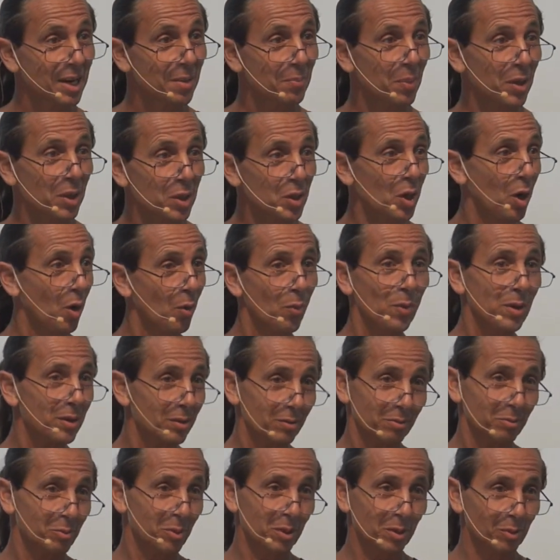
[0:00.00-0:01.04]
But, you know, we,
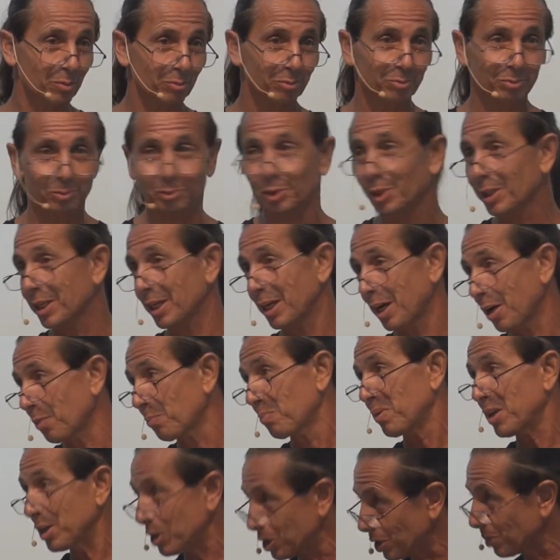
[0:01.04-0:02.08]
we don't look at our
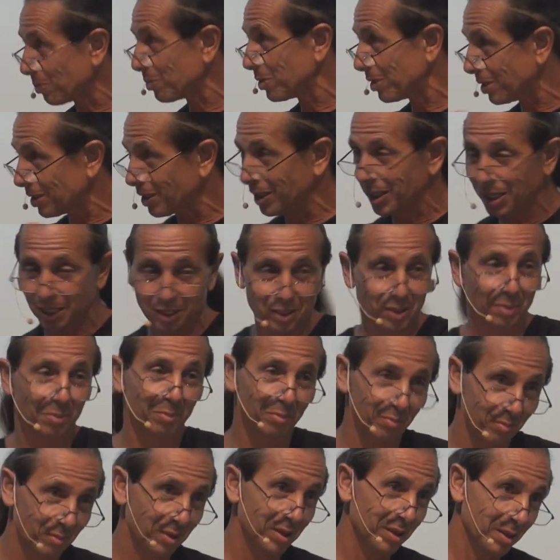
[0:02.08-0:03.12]
bishops in the
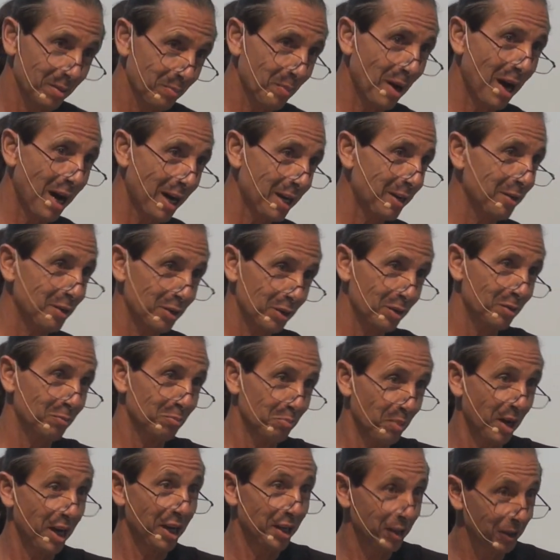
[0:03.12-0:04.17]
kingdom and the body as
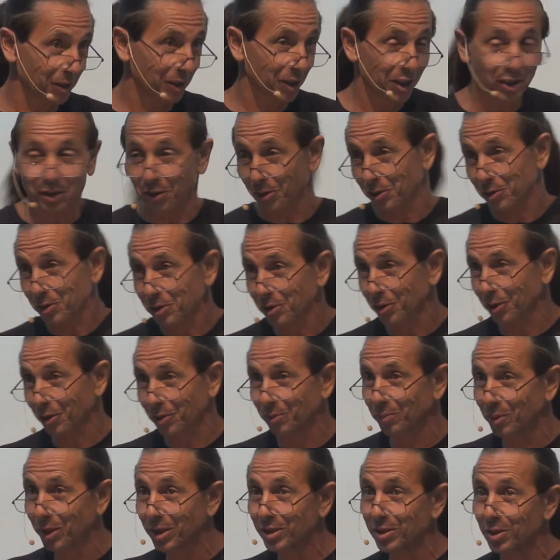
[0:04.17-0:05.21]
pagan leaders, you
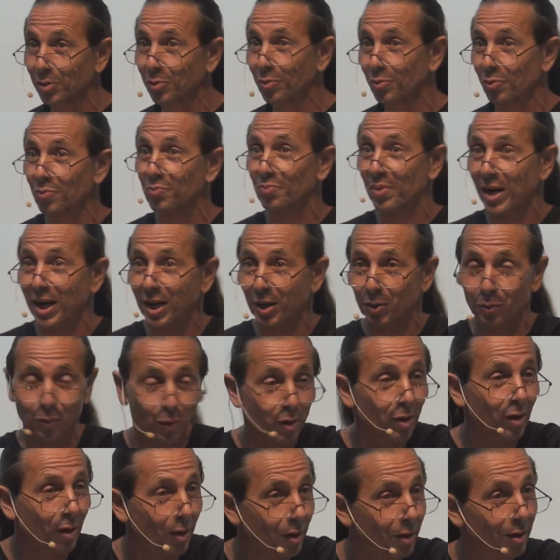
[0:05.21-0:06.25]
know, but it's a pagan
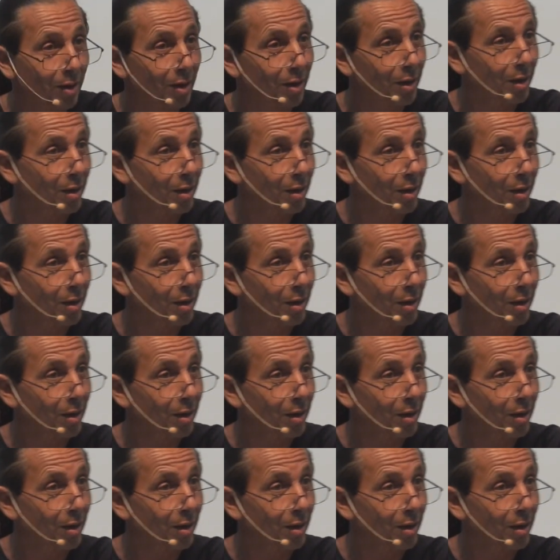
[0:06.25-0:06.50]
word.